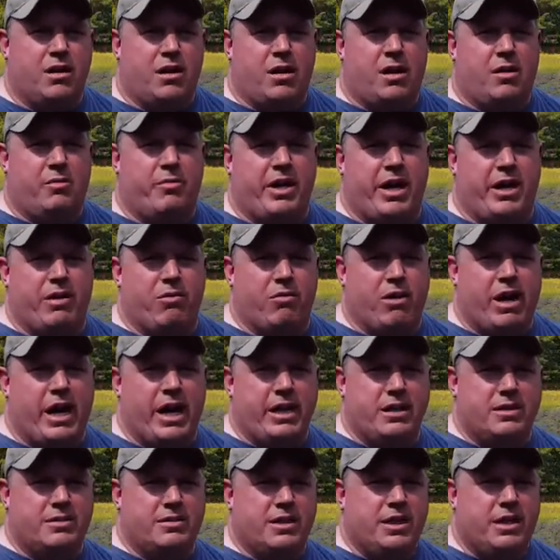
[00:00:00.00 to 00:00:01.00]
all my
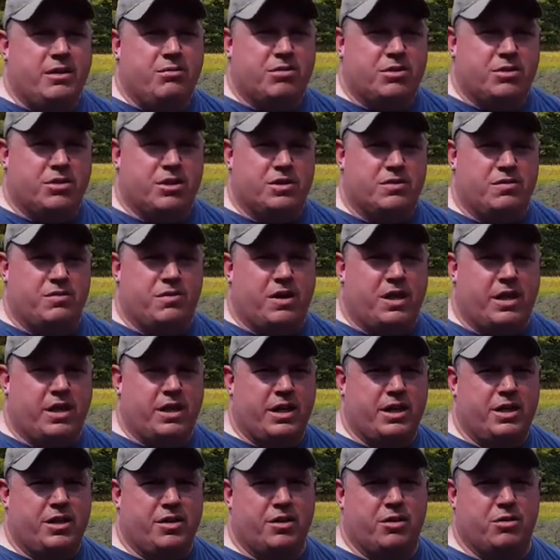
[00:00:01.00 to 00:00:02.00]
rye seed will just
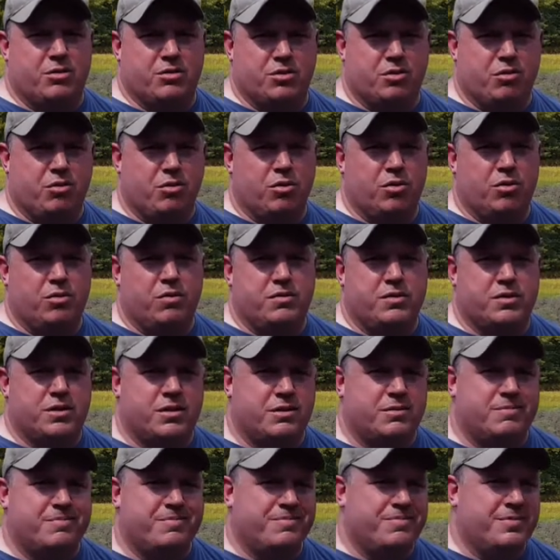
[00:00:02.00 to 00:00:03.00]
fall into those grooves.
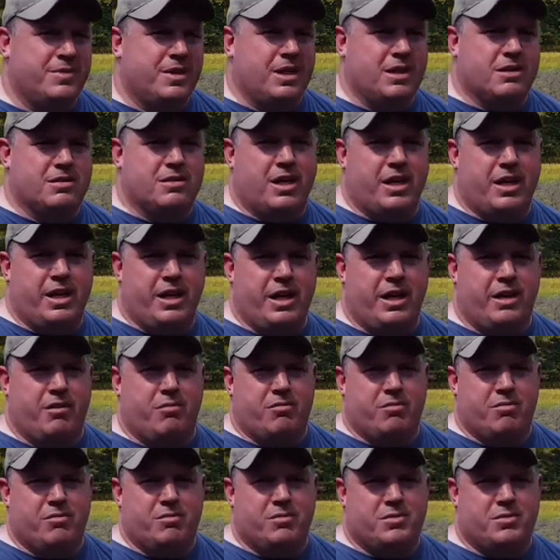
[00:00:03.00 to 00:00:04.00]
It's gonna get